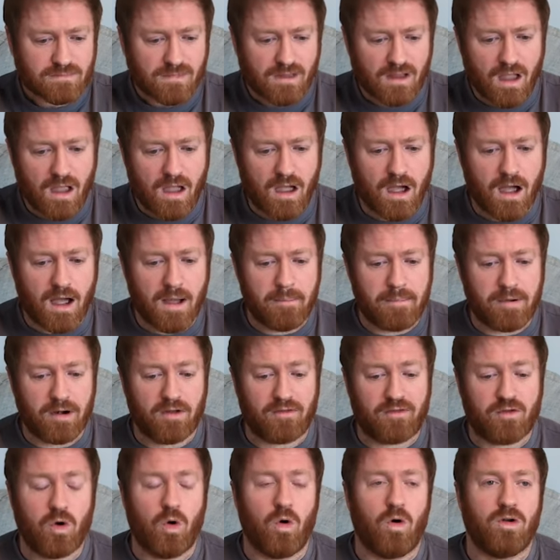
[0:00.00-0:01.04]
But
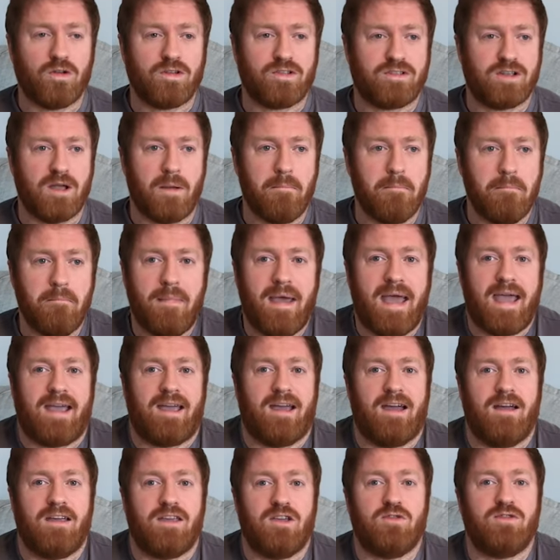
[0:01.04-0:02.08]
of course, a
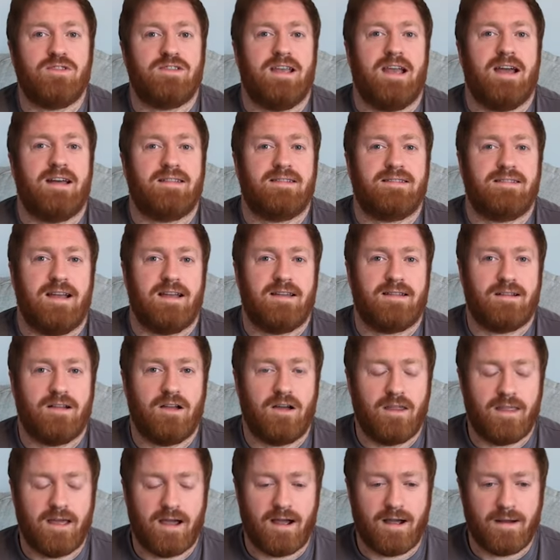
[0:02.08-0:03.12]
mega UCS set
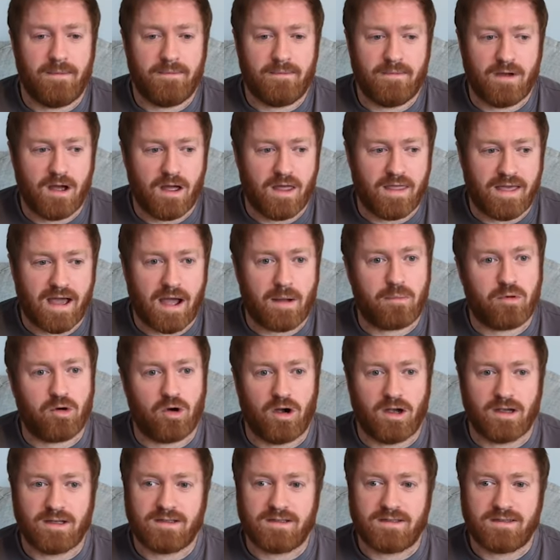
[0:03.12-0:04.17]
like that, at that
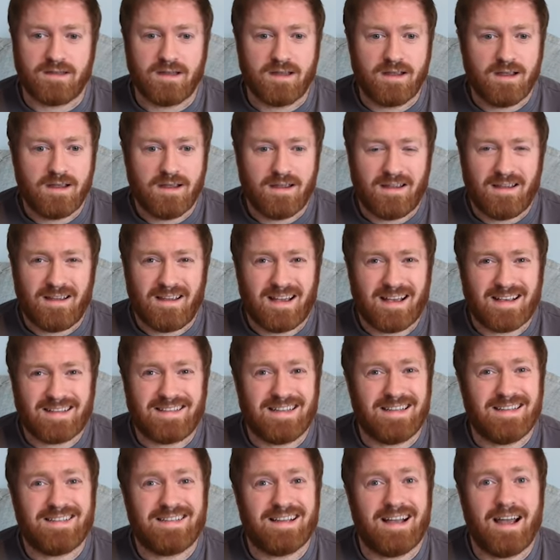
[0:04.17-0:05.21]
price, that's
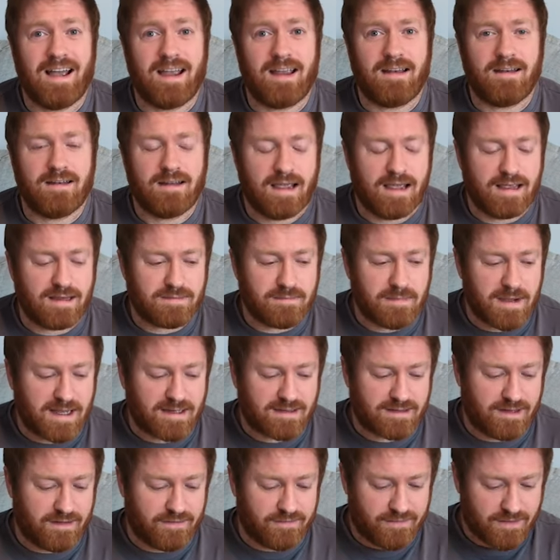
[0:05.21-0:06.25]
insane. It's
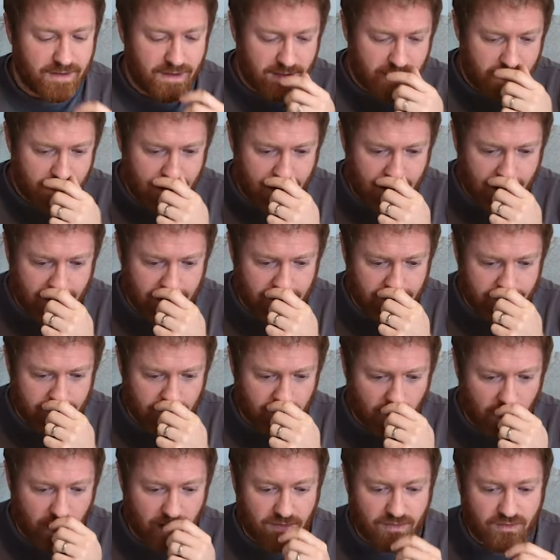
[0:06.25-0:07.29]
massive. And
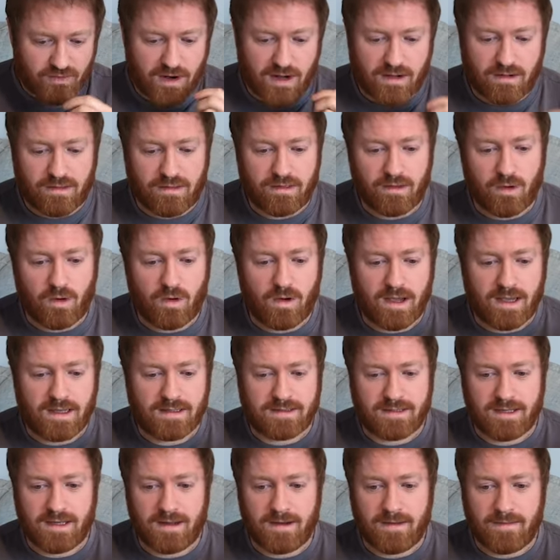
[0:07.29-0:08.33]
my train of thought is
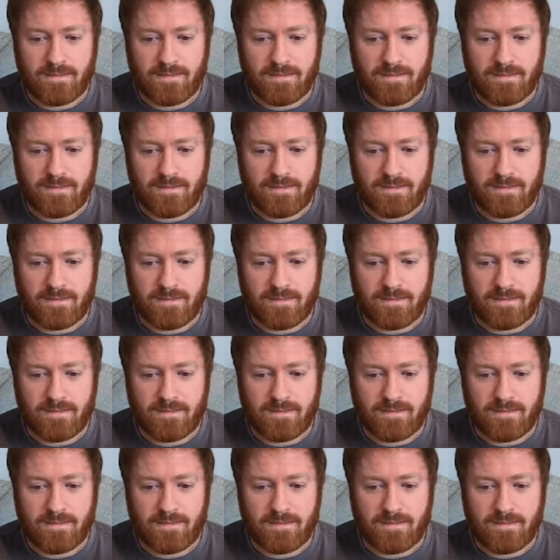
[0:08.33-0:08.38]
that